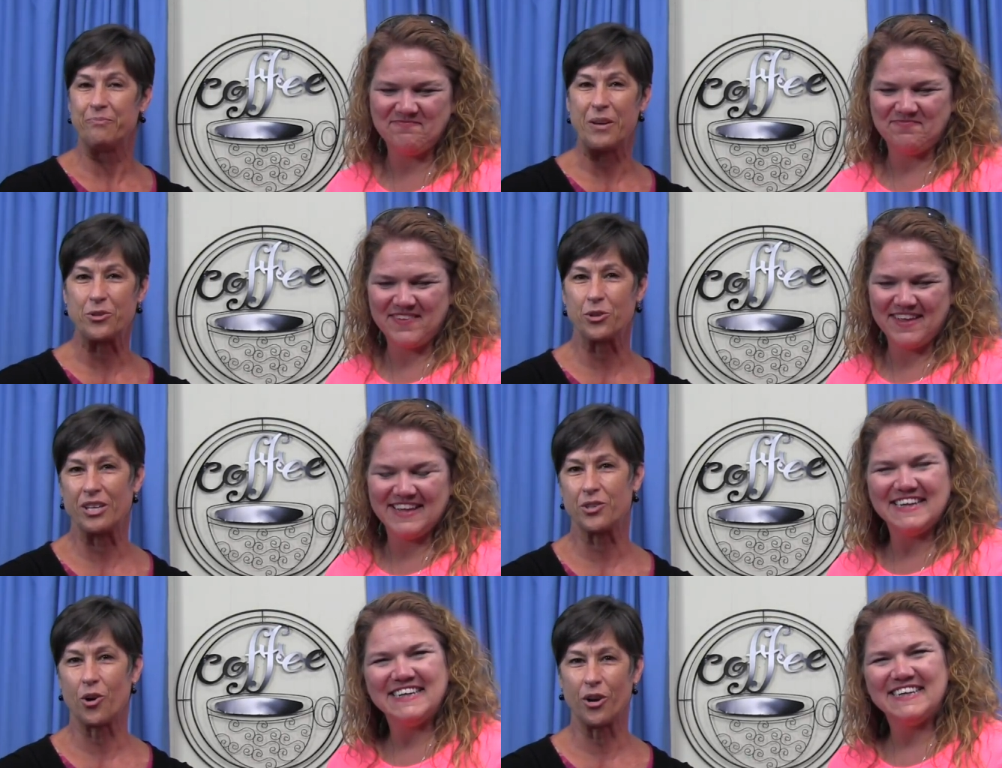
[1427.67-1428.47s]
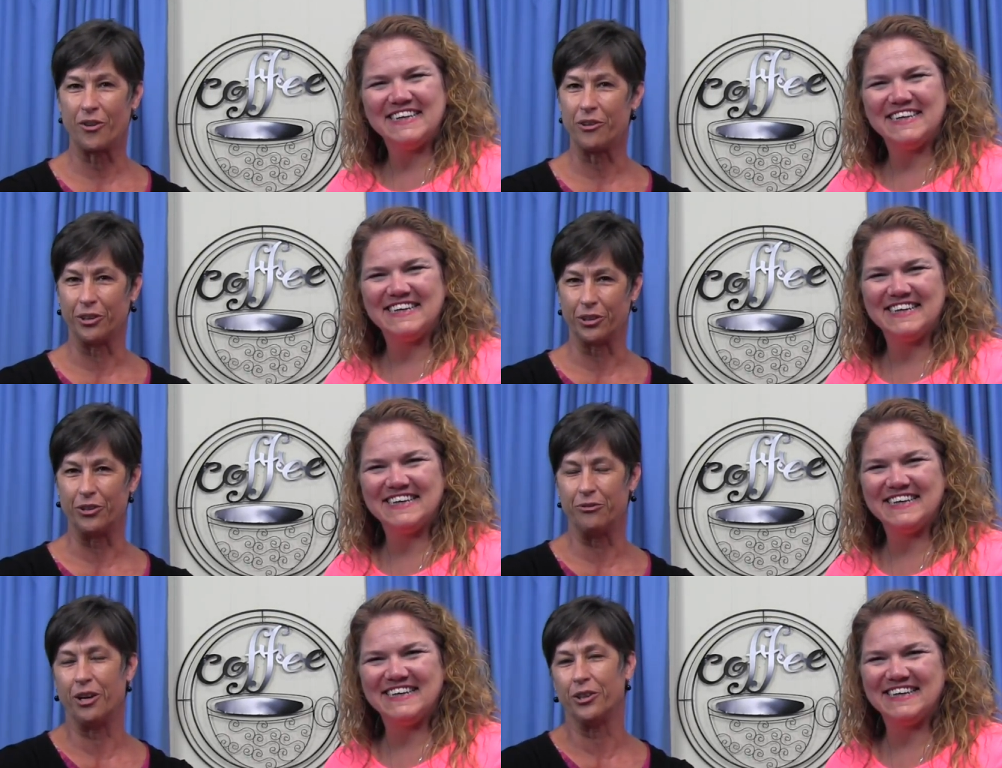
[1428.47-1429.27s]
Speaker 1: Make sure they start off on a
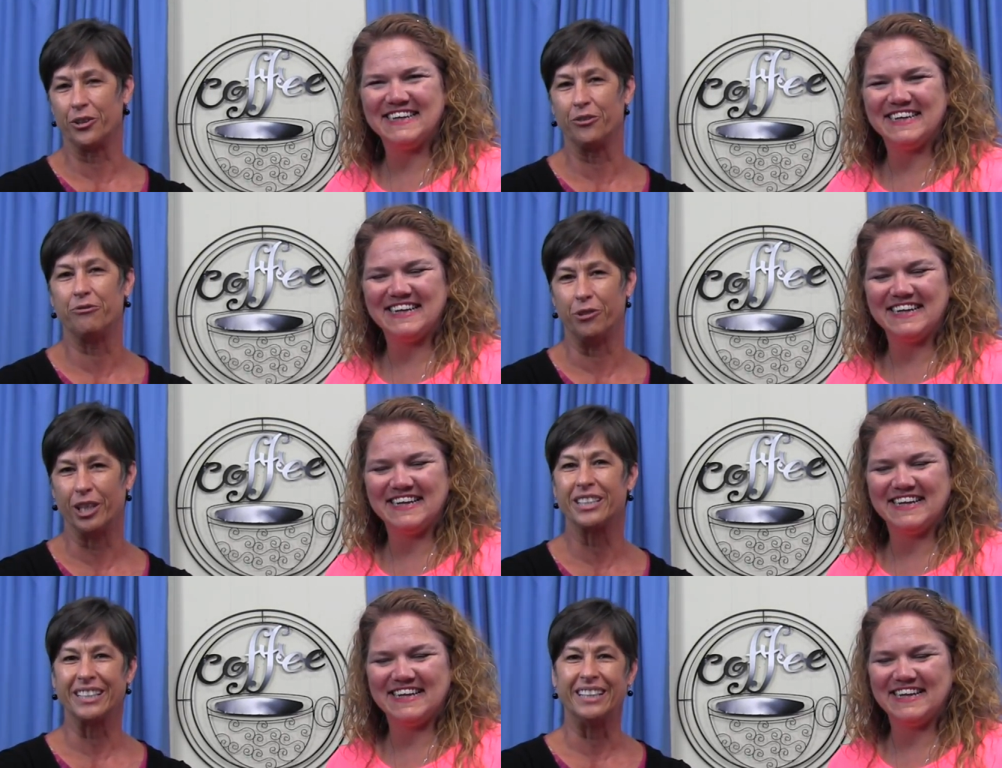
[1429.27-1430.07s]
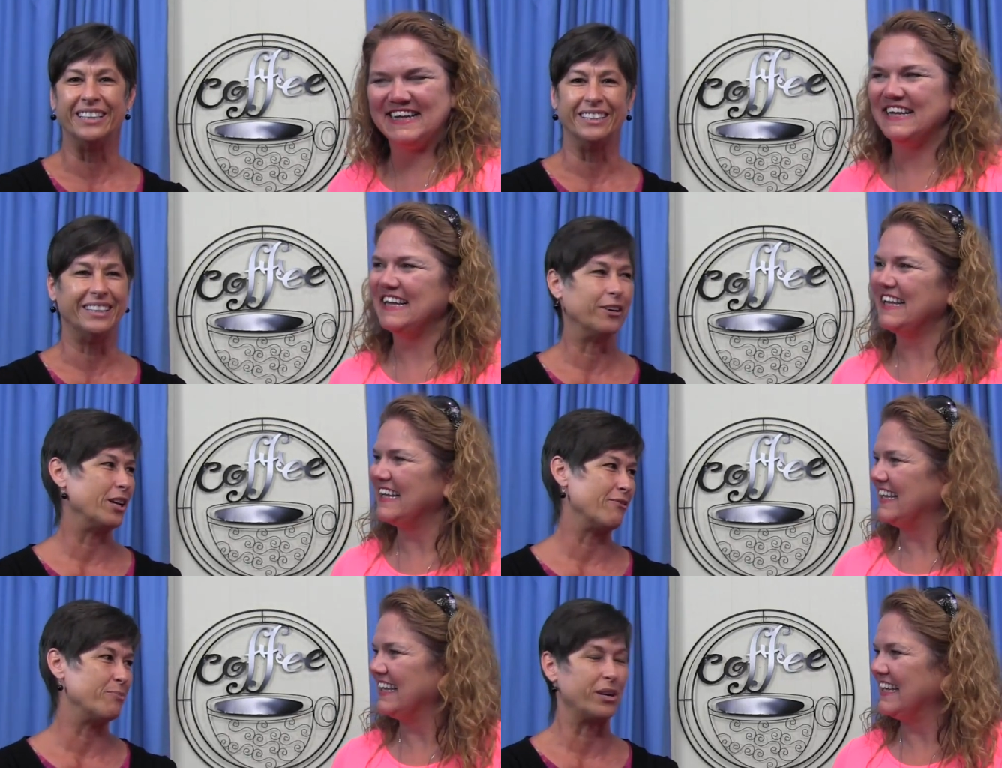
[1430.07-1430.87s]
good foot, and then they'll
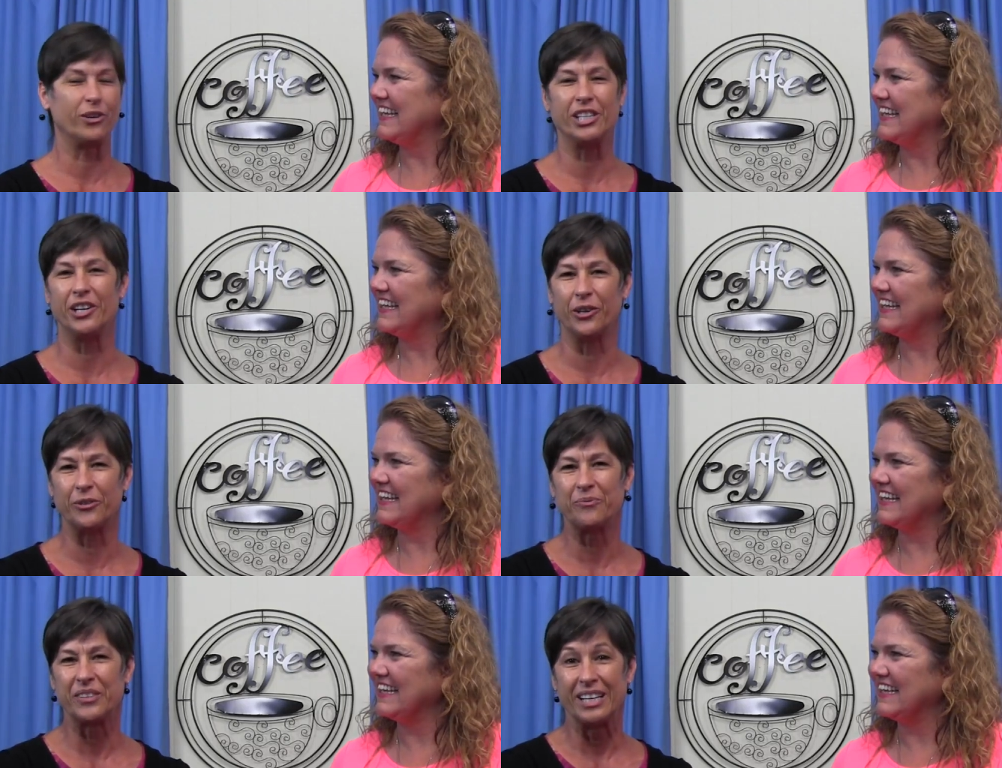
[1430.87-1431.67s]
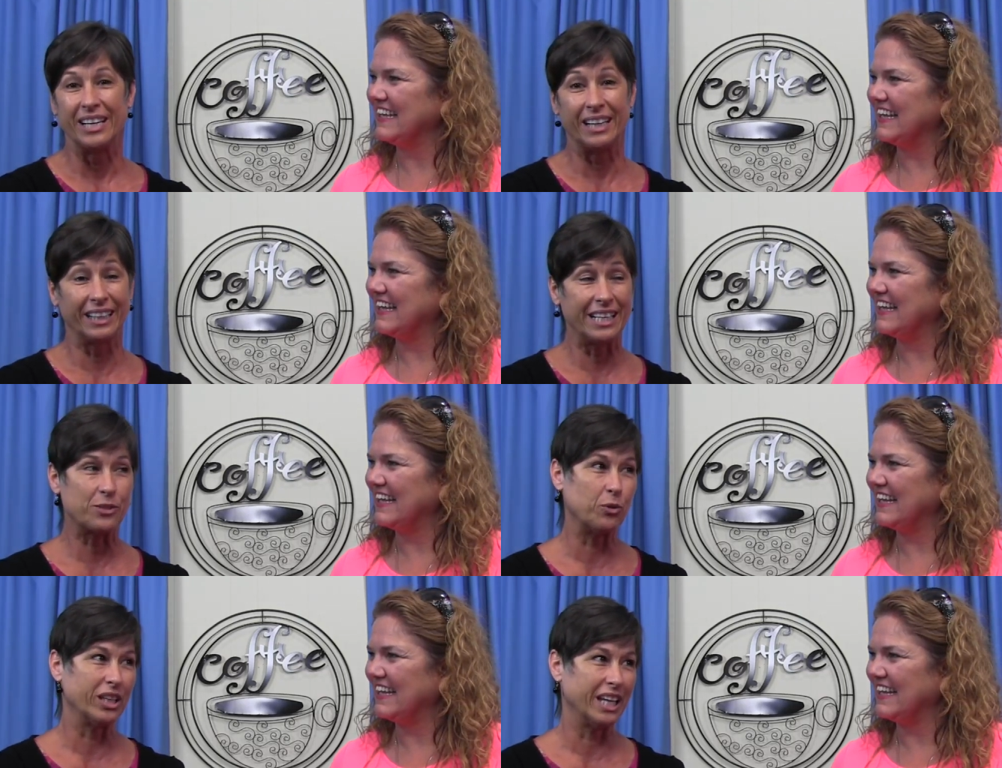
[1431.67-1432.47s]
have a better year. At
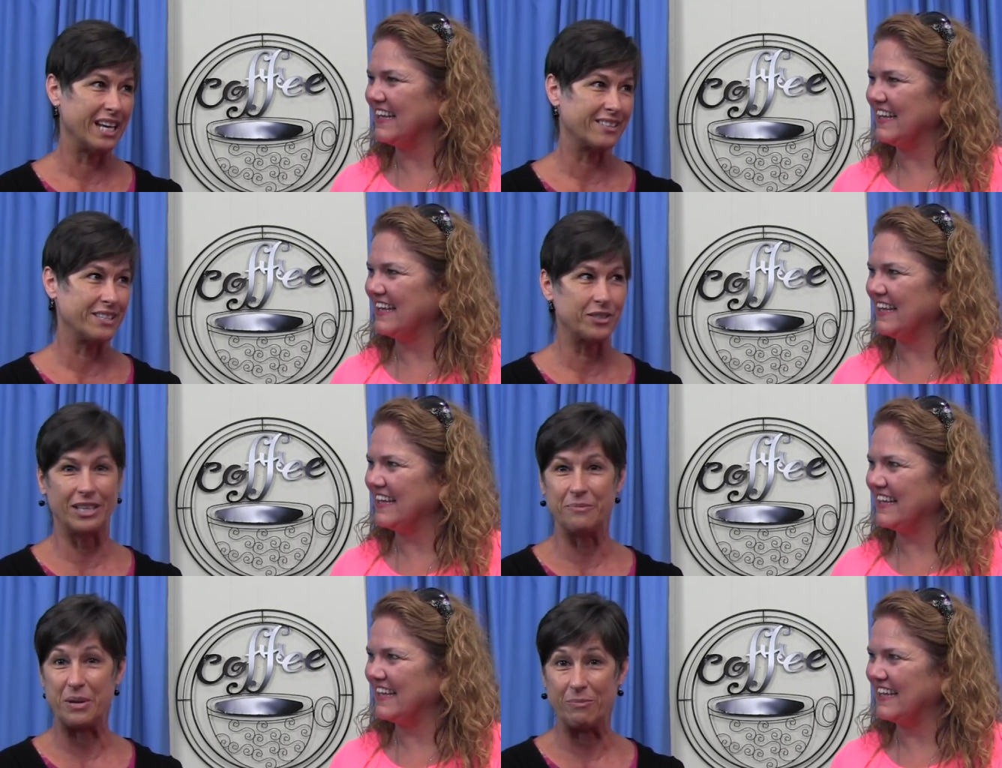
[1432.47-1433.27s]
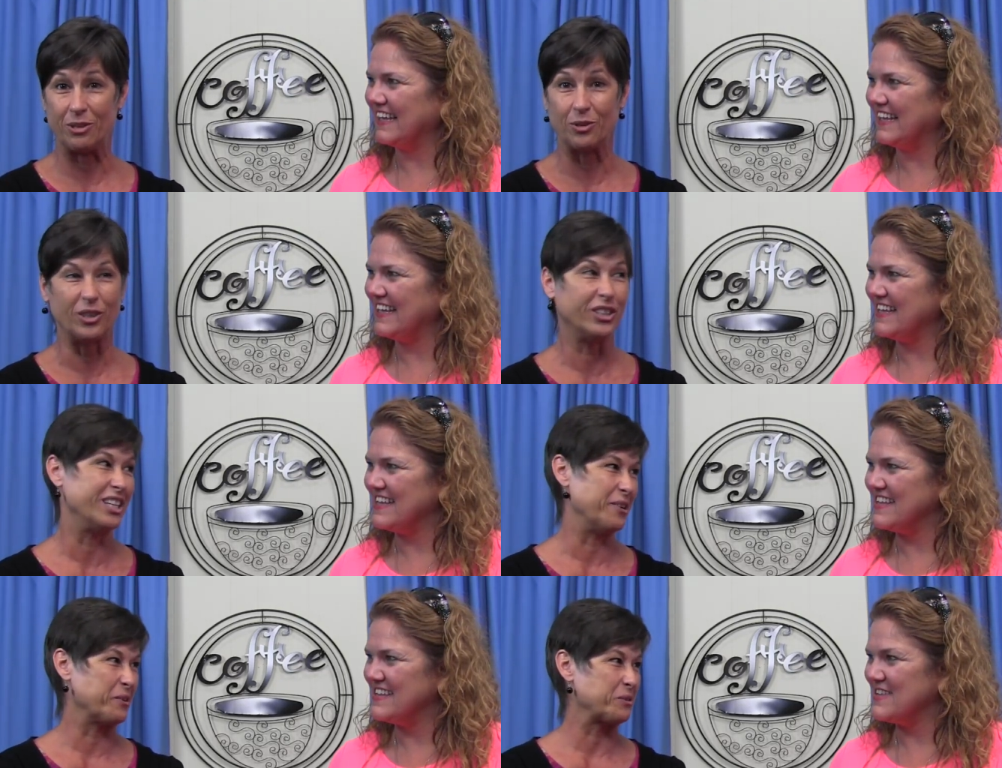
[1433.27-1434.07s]
least one less incident maybe during the
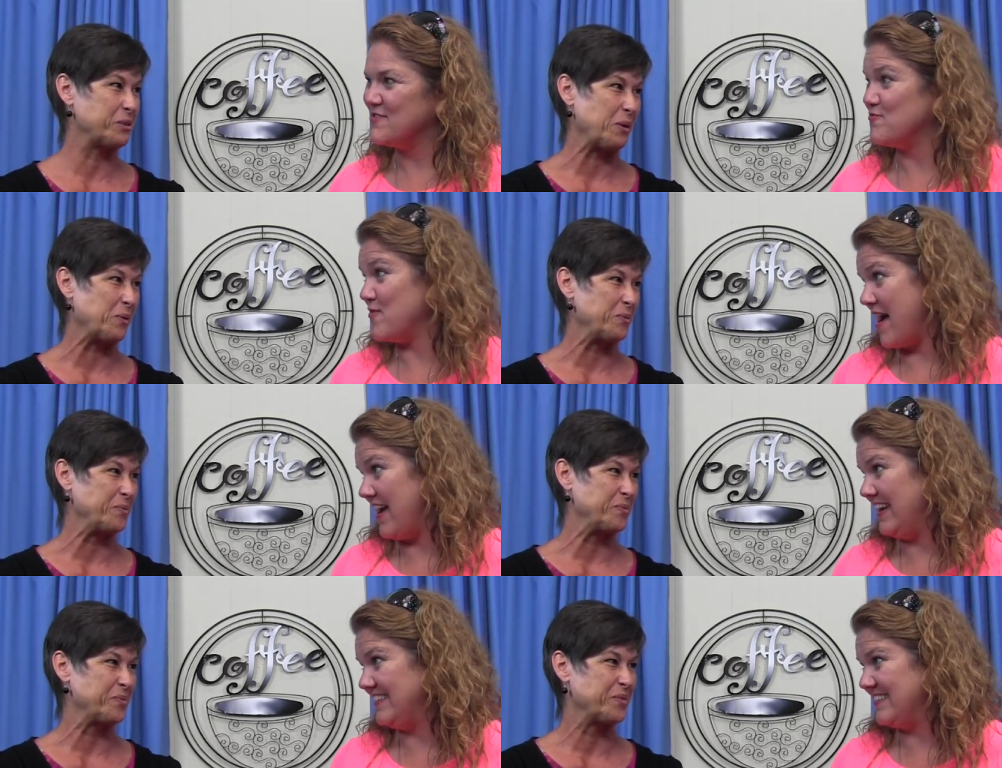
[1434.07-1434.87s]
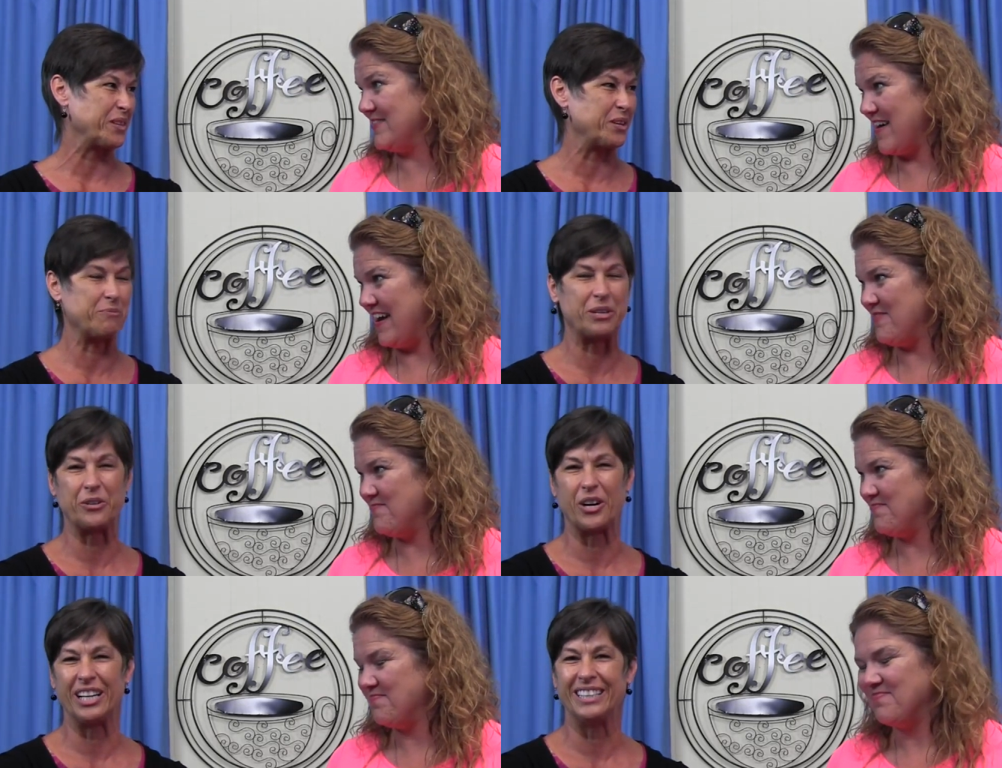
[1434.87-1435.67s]
year. So that'd be
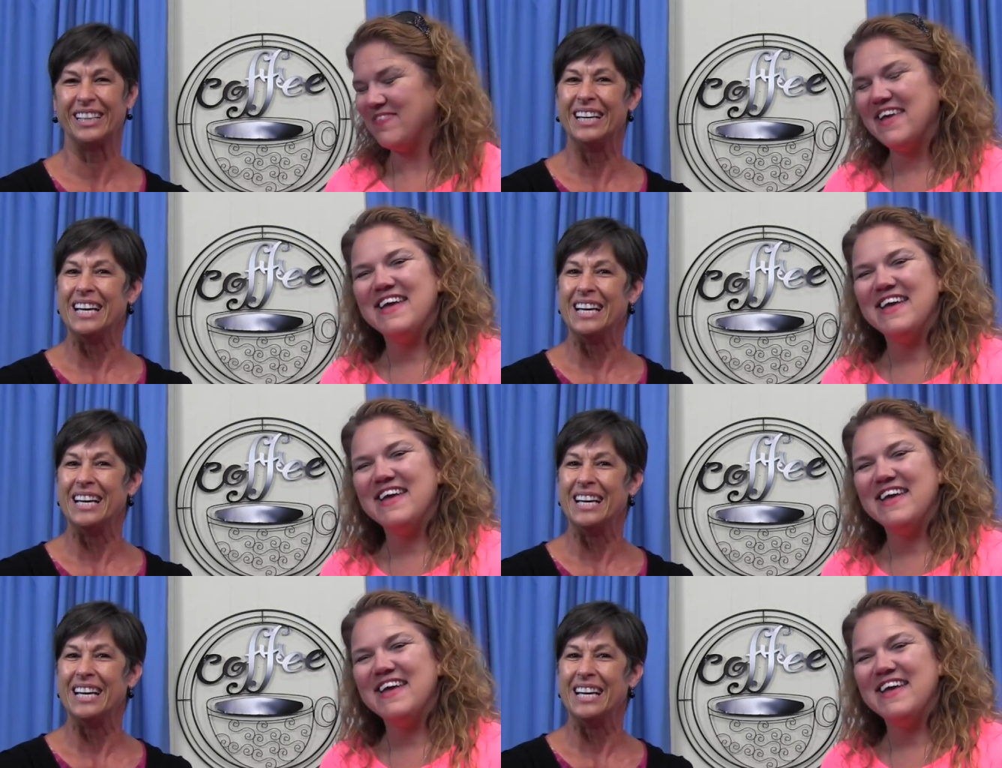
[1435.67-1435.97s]
great.